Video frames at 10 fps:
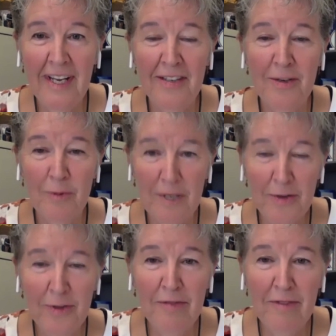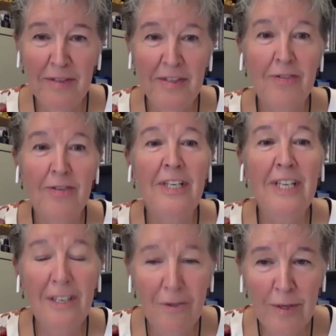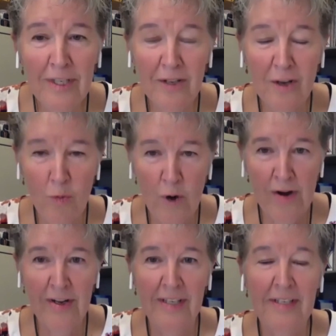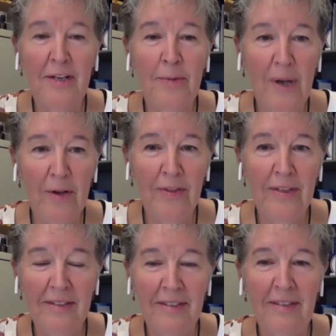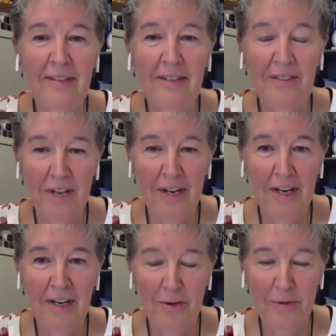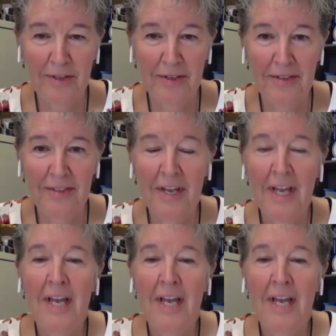as a result of this, there's increased awareness about this diagnosis.